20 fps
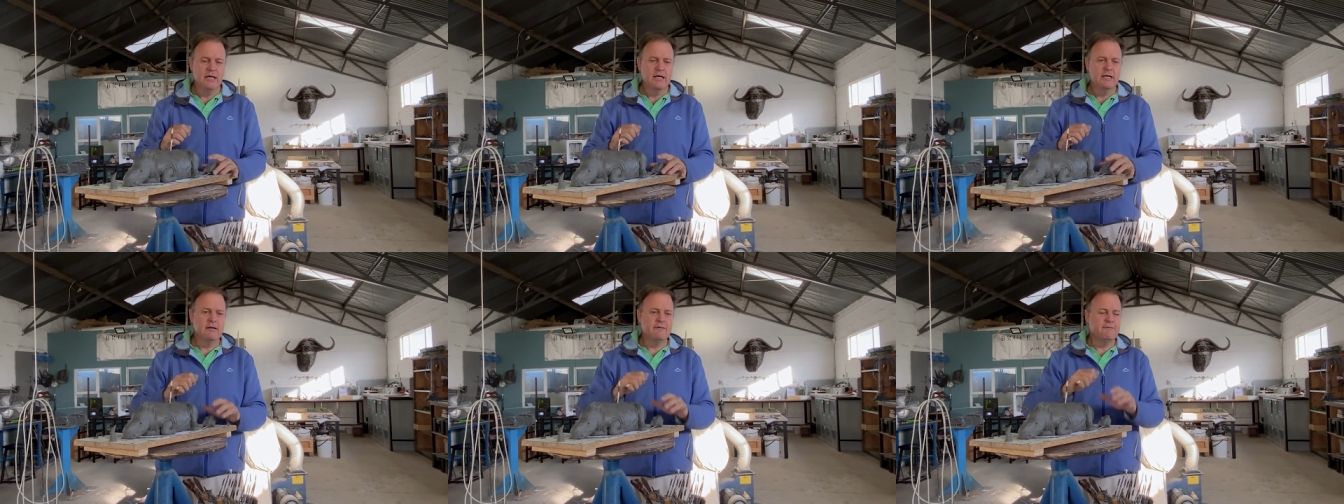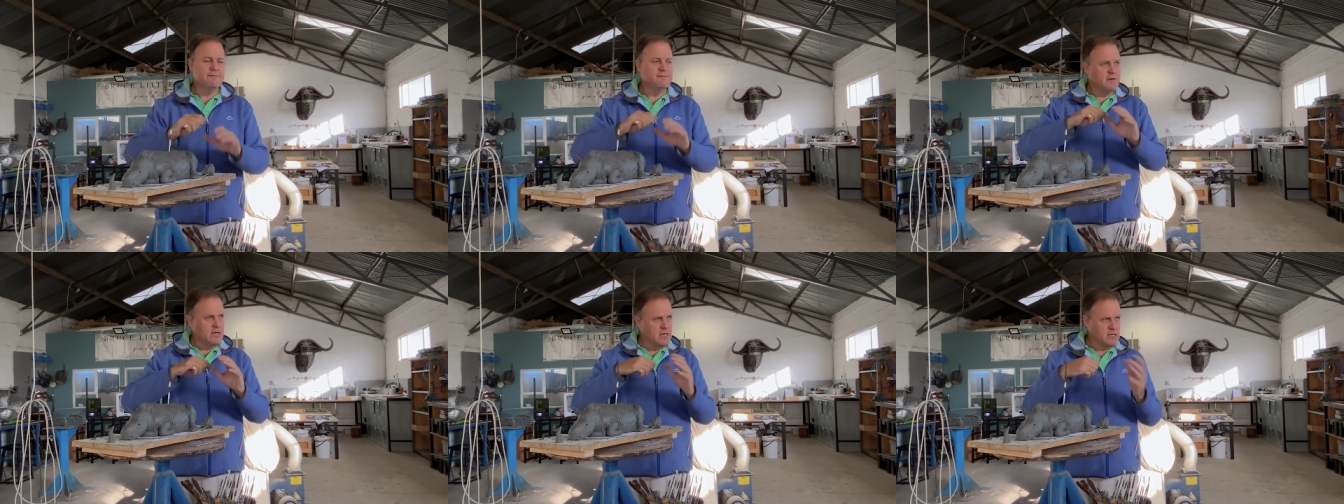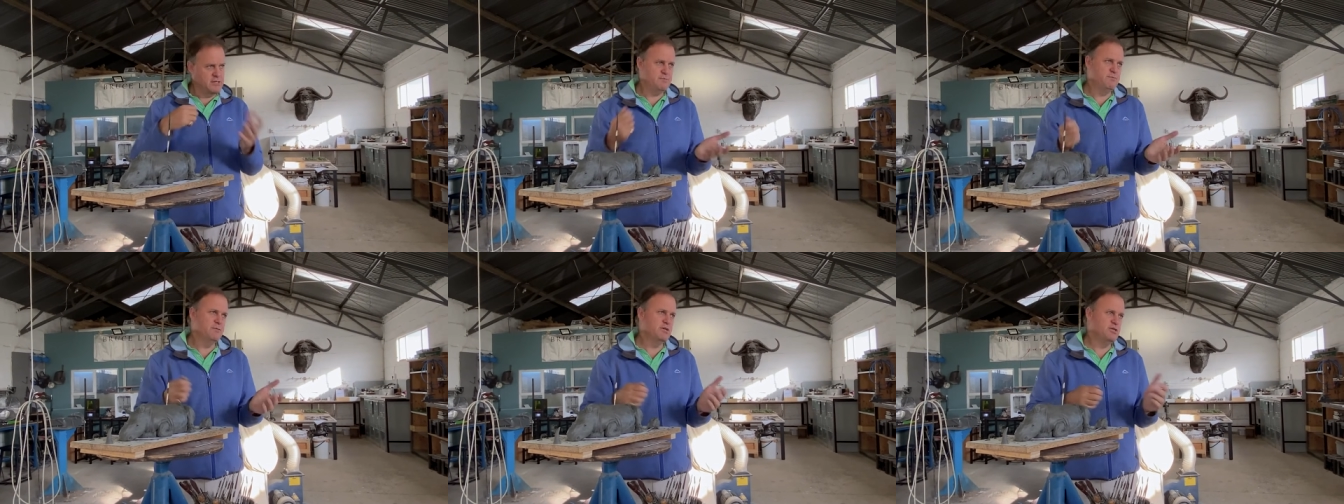the
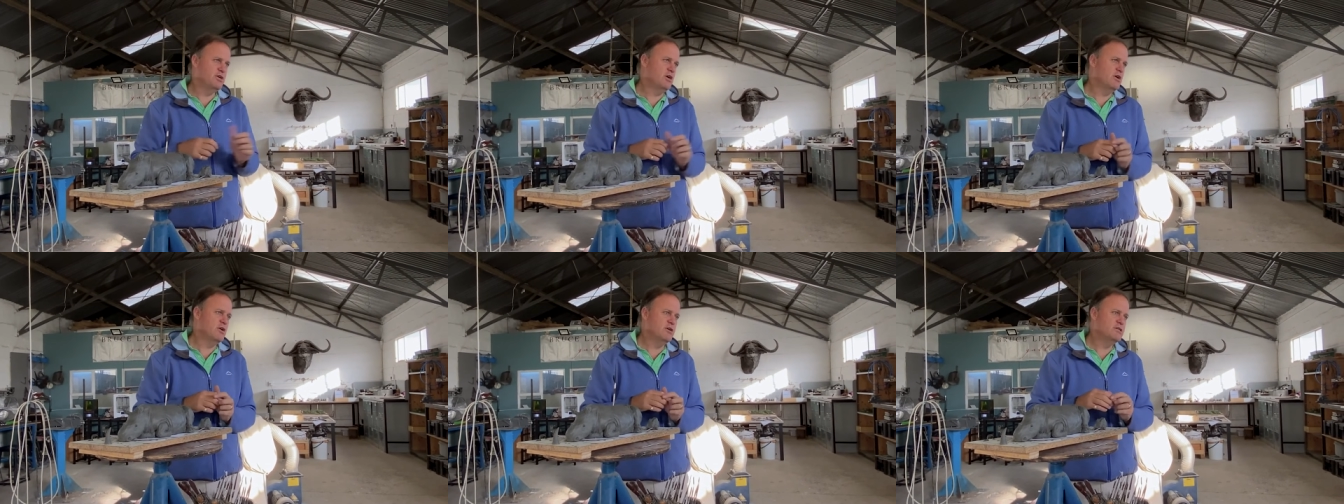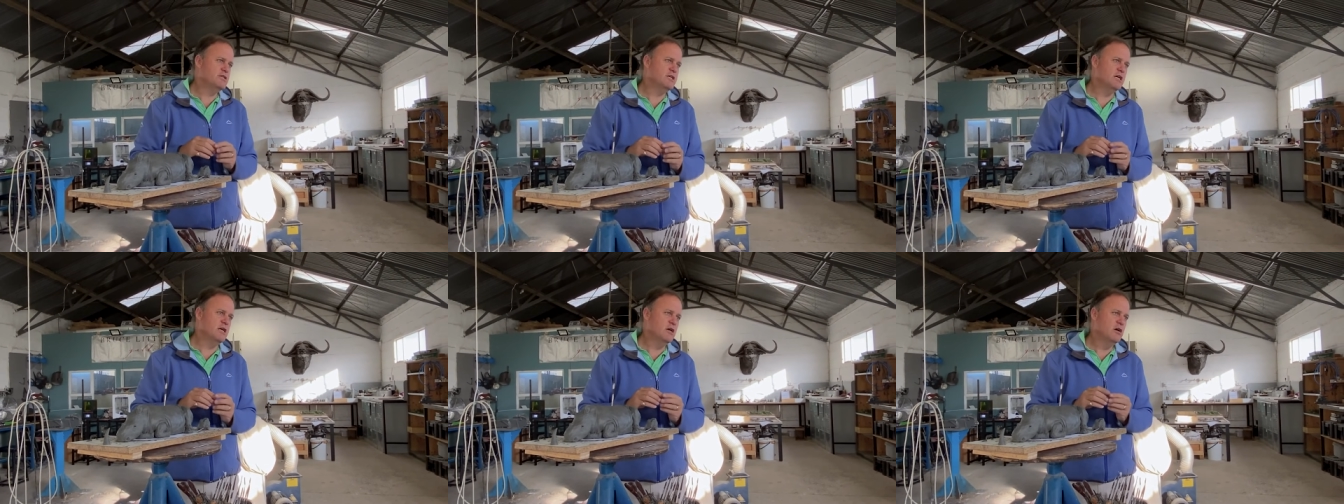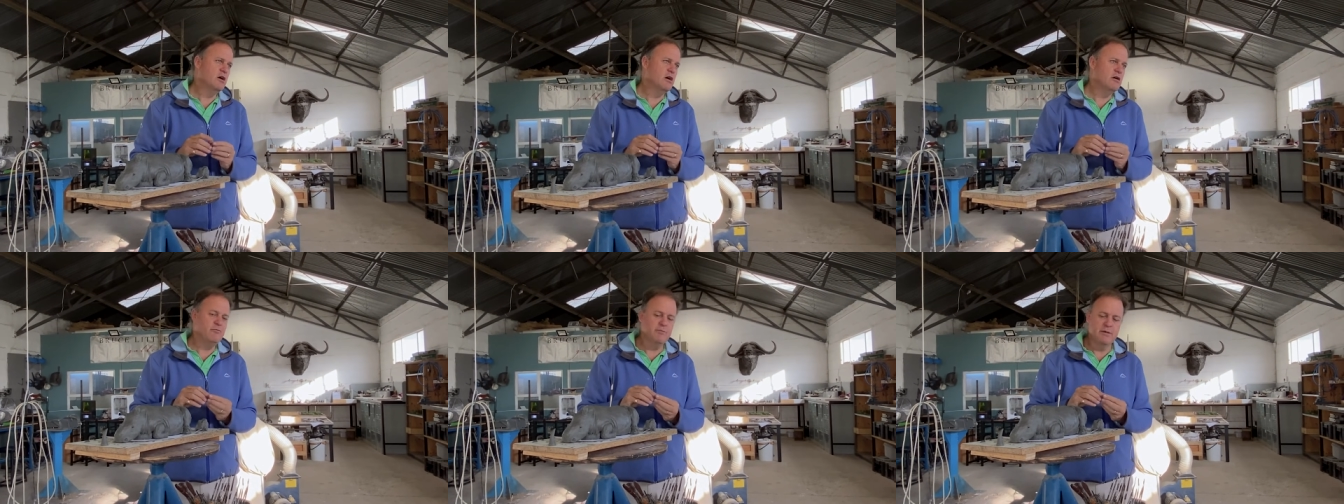vast majority
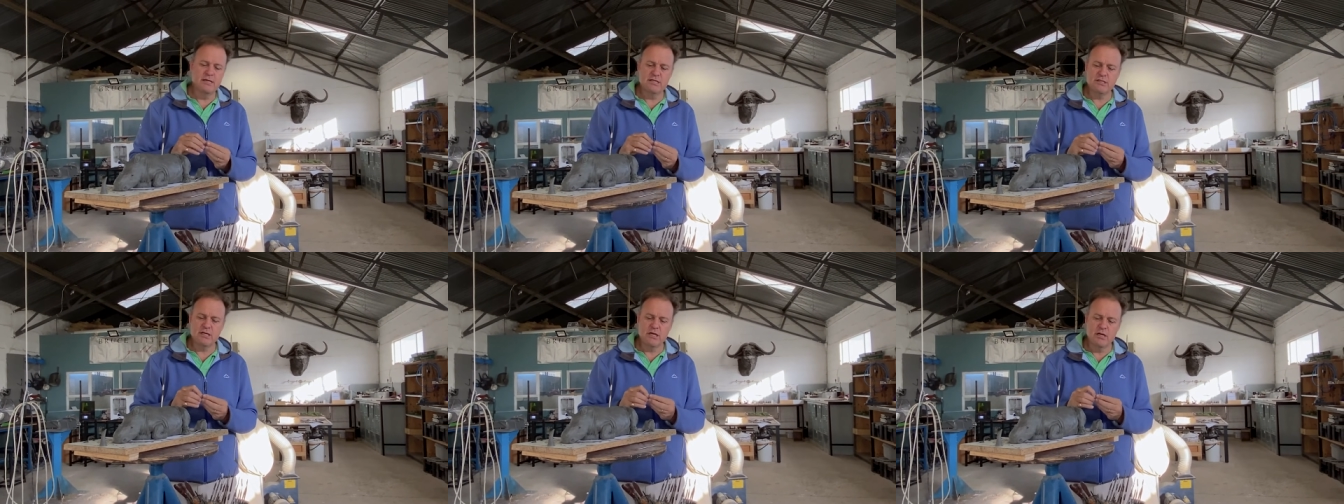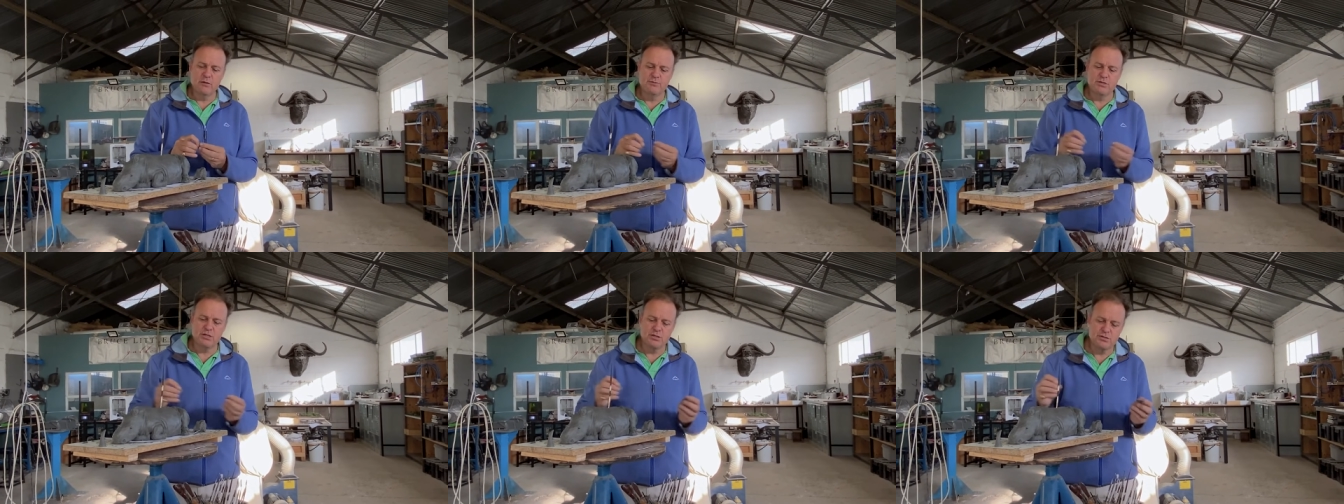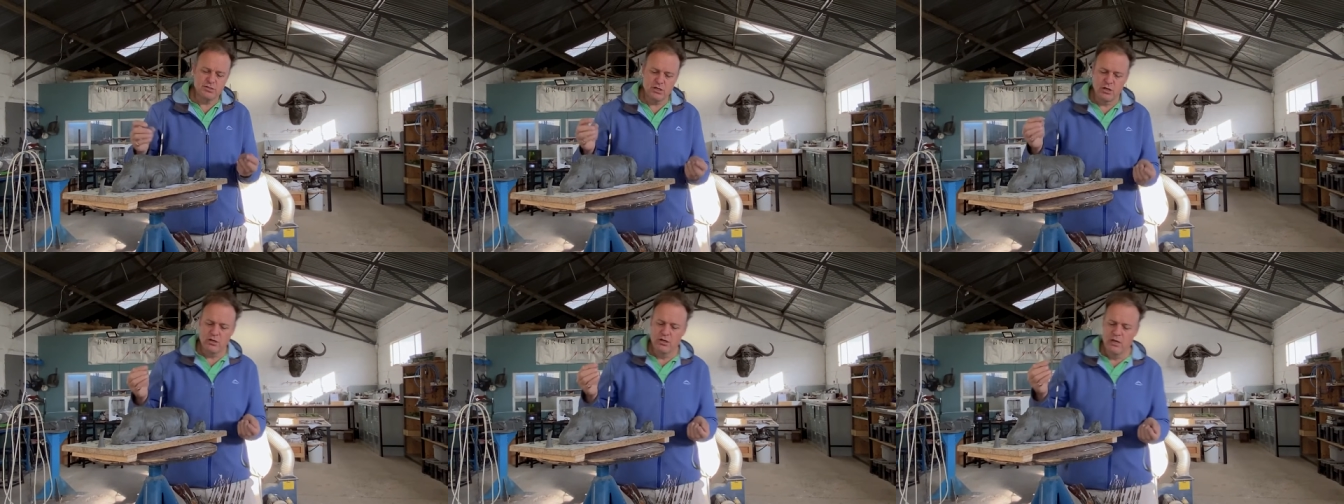of my sculpture. So